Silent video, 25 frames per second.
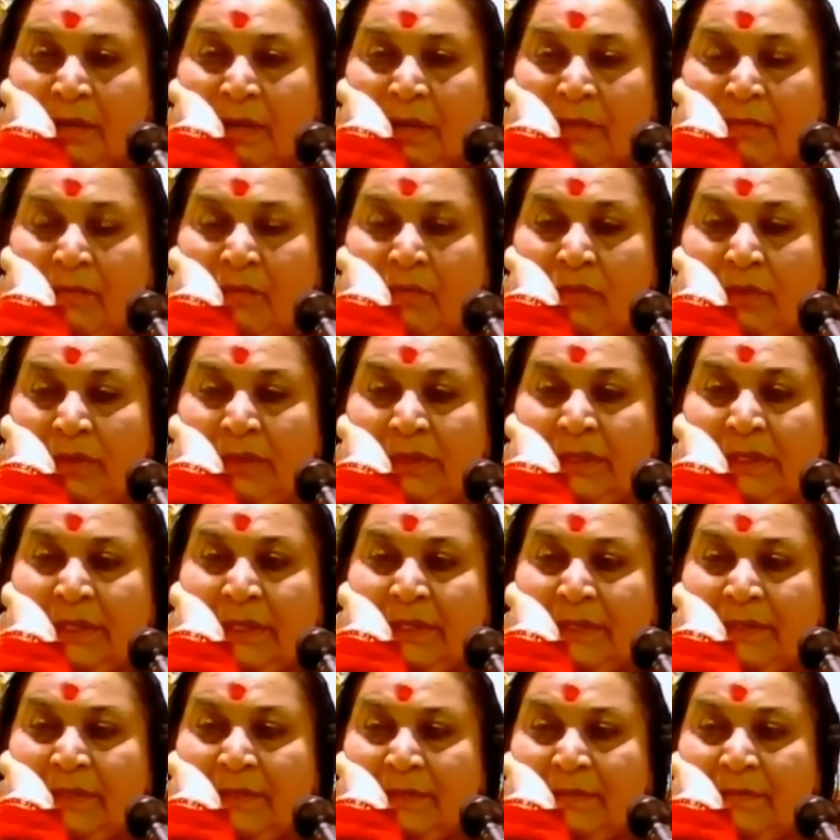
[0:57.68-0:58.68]
I've noticed
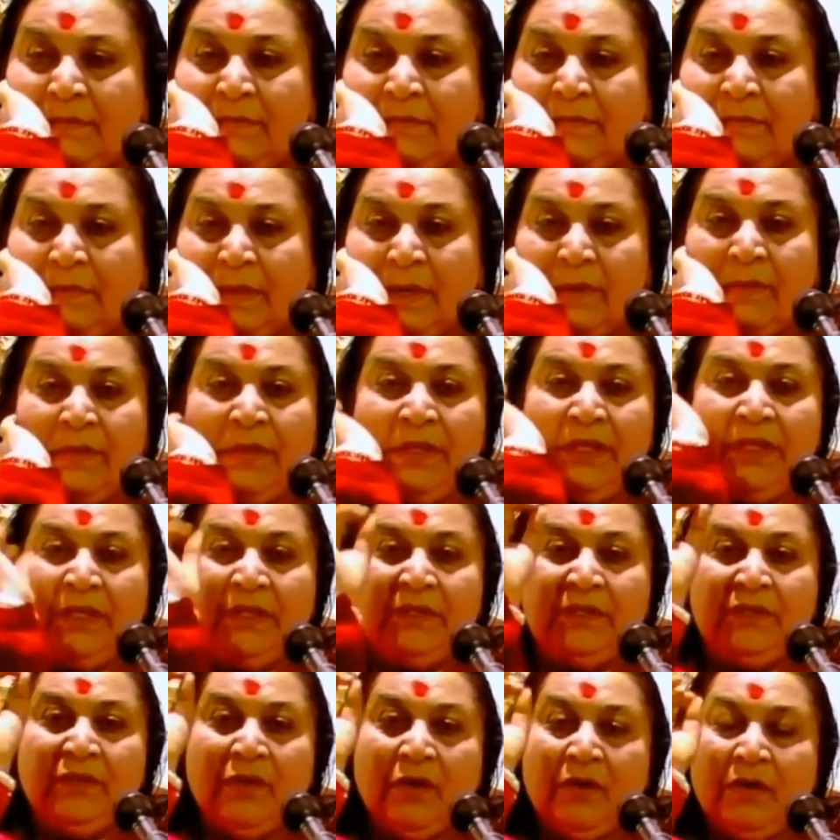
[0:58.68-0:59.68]
this. I mean,
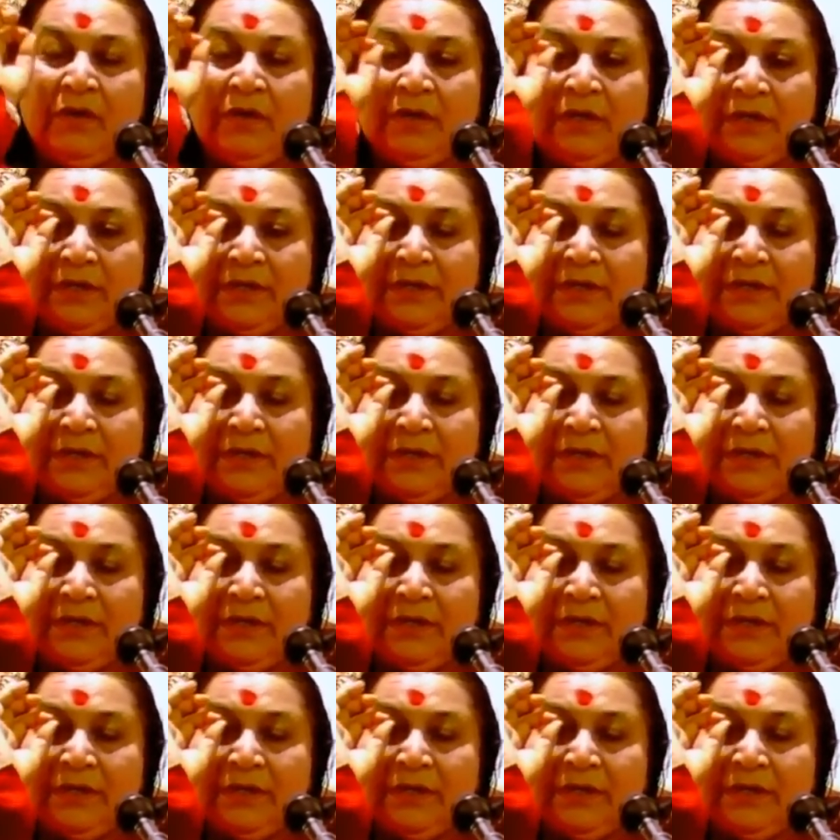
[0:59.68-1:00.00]
this song